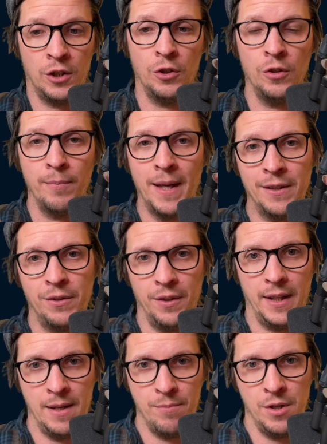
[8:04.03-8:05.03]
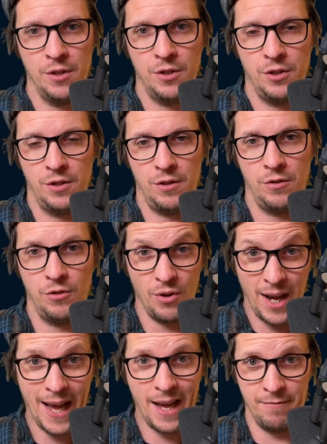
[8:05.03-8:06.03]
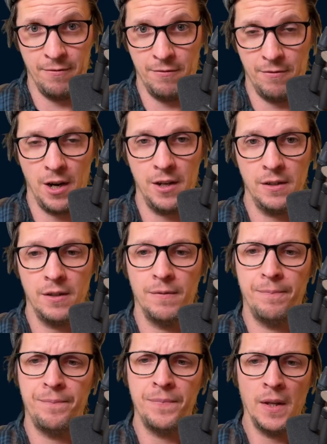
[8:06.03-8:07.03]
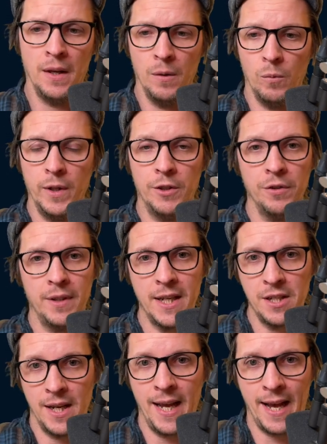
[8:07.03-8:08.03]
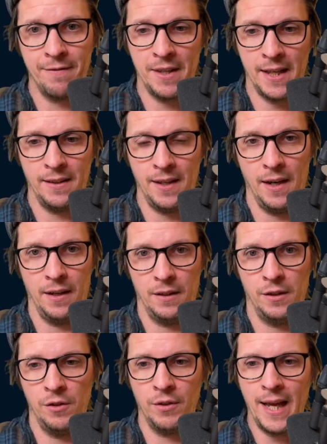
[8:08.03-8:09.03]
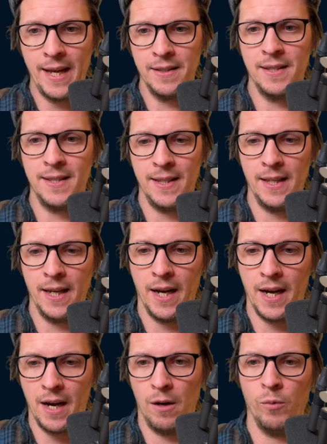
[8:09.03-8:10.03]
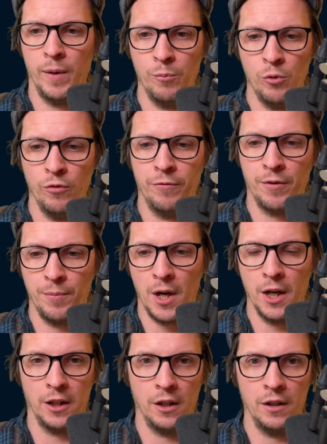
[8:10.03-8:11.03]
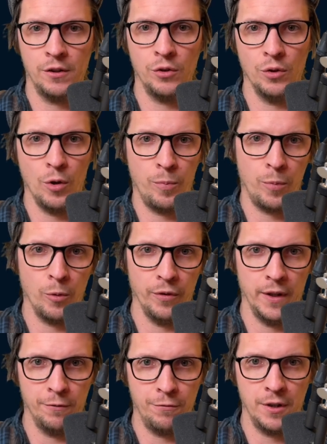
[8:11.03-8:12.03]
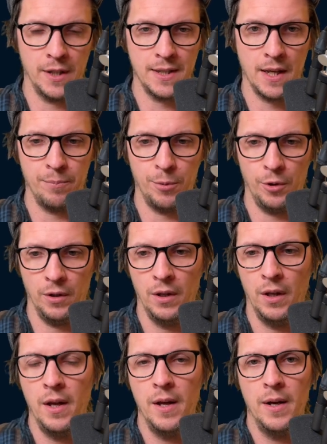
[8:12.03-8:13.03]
a good mental image to have, right? We don't actually have that here. You can't see how we move from idle to uploading, for example.